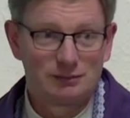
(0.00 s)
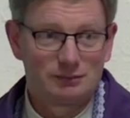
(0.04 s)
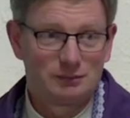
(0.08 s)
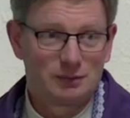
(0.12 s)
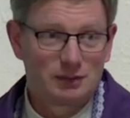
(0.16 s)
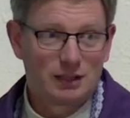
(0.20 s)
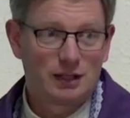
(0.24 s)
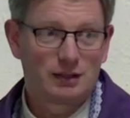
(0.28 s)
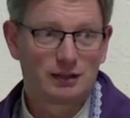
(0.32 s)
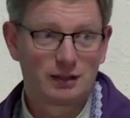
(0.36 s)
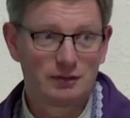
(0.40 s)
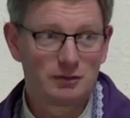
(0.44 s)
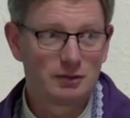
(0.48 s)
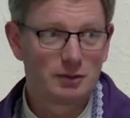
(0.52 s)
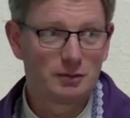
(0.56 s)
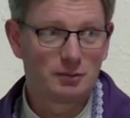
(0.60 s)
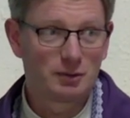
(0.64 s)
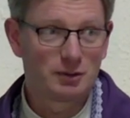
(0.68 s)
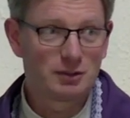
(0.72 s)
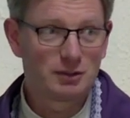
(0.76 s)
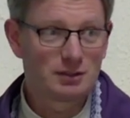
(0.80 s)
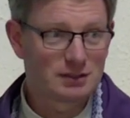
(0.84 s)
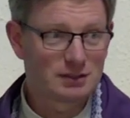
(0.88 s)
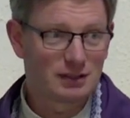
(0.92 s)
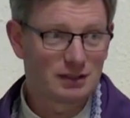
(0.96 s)
we can't give you the
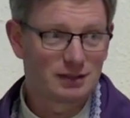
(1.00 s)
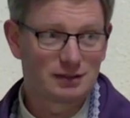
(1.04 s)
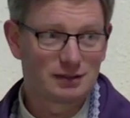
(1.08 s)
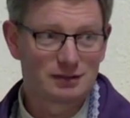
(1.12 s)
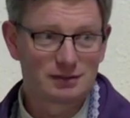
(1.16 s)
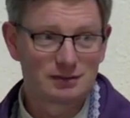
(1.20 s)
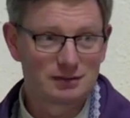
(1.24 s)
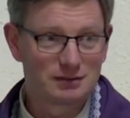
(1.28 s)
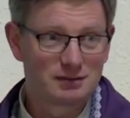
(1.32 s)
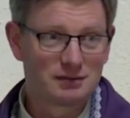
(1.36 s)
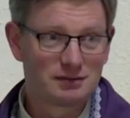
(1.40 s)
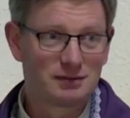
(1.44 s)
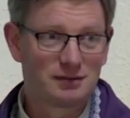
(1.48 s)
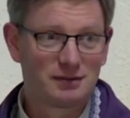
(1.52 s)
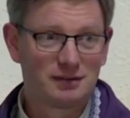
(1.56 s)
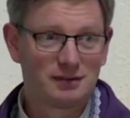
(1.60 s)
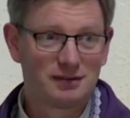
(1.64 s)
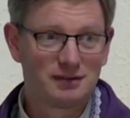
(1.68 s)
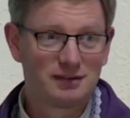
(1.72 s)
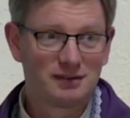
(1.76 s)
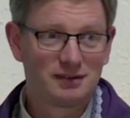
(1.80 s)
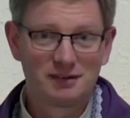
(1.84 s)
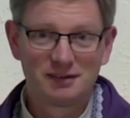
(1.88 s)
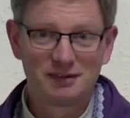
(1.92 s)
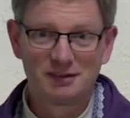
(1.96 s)
points, like, it's,
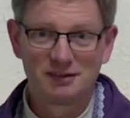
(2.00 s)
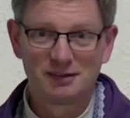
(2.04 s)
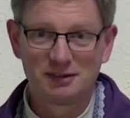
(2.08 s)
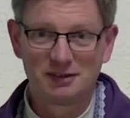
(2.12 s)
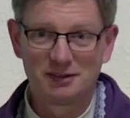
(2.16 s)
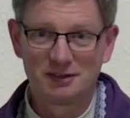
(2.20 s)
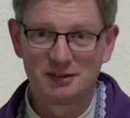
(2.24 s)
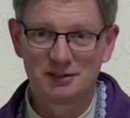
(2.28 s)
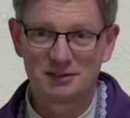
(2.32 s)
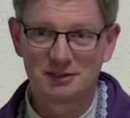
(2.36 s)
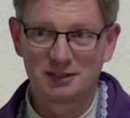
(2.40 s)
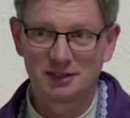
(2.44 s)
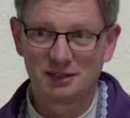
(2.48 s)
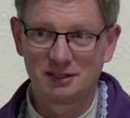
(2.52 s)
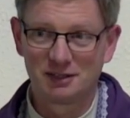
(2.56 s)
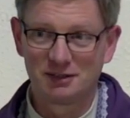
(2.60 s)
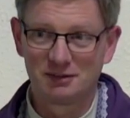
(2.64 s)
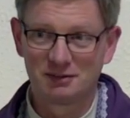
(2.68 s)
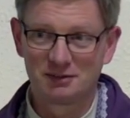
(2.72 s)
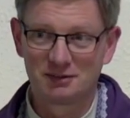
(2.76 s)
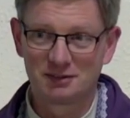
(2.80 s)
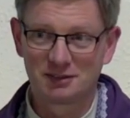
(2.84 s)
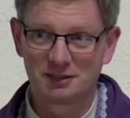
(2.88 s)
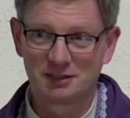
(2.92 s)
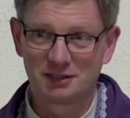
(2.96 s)
it's, uh,
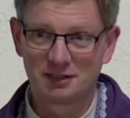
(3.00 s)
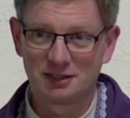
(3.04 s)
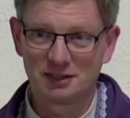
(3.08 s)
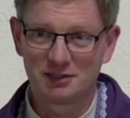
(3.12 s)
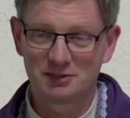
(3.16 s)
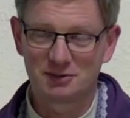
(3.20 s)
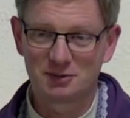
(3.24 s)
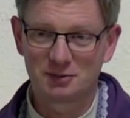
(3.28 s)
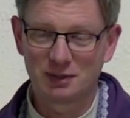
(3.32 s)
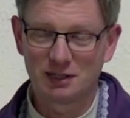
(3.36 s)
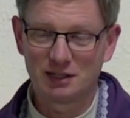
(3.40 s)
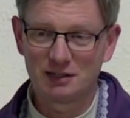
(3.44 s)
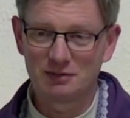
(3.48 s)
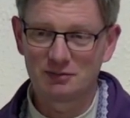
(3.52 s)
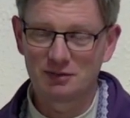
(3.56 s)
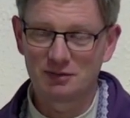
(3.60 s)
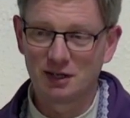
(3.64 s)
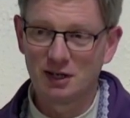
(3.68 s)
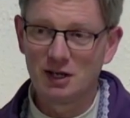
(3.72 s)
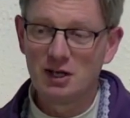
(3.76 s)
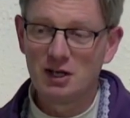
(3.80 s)
it's not the answer we have.